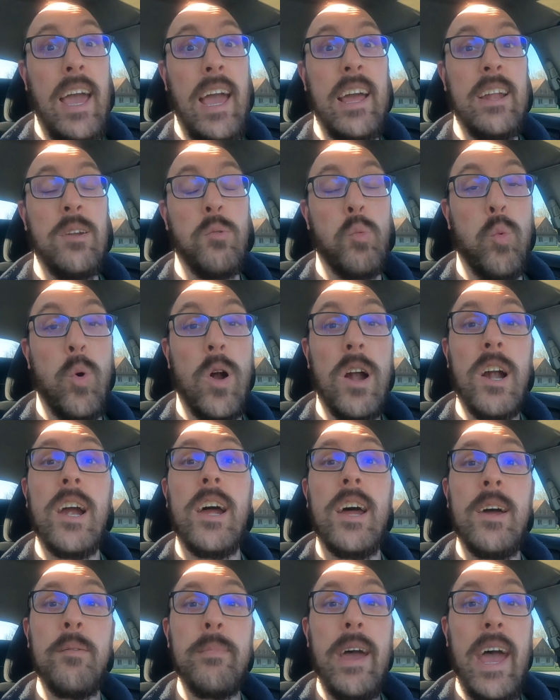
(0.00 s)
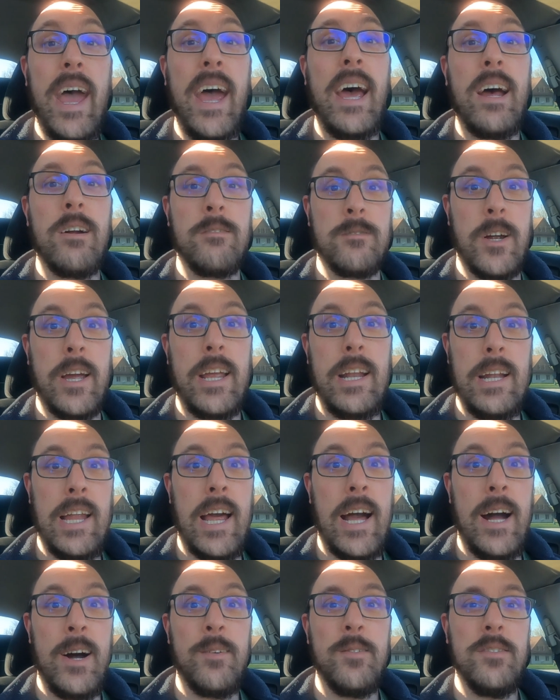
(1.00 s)
and where I'm at right
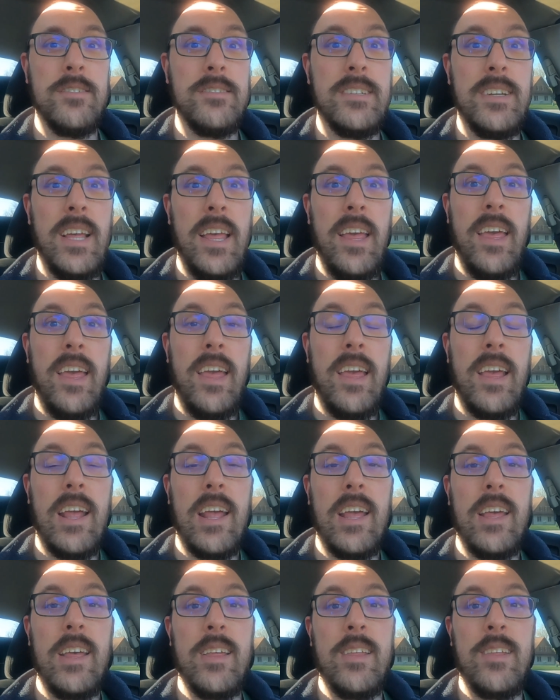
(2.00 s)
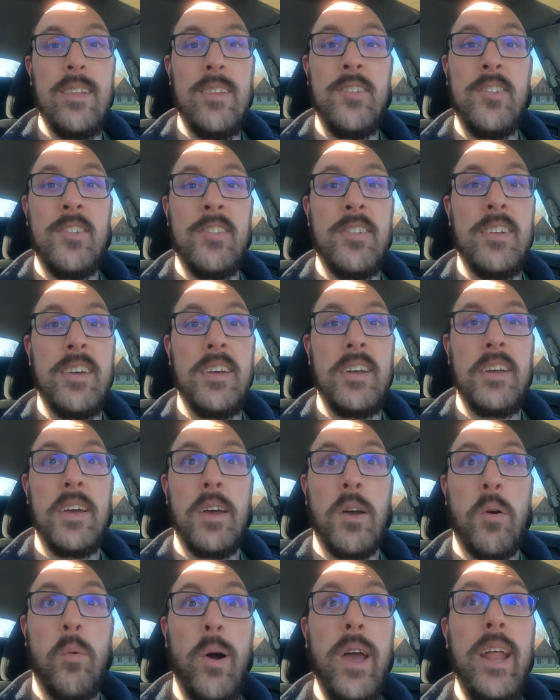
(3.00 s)
now is
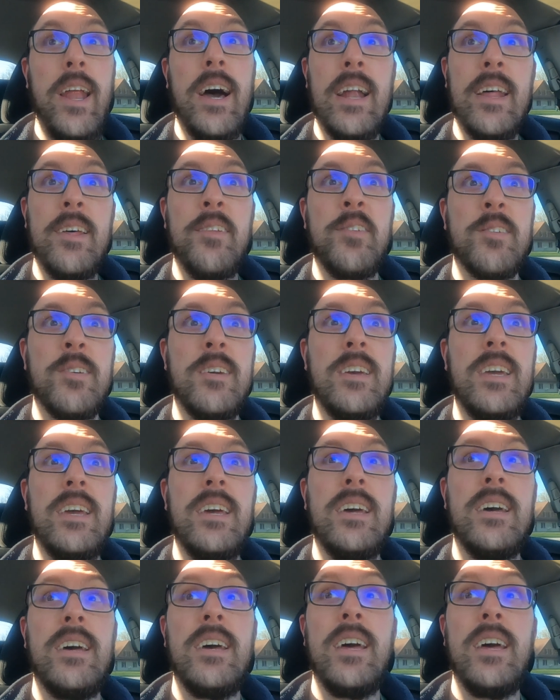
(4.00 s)
quite honestly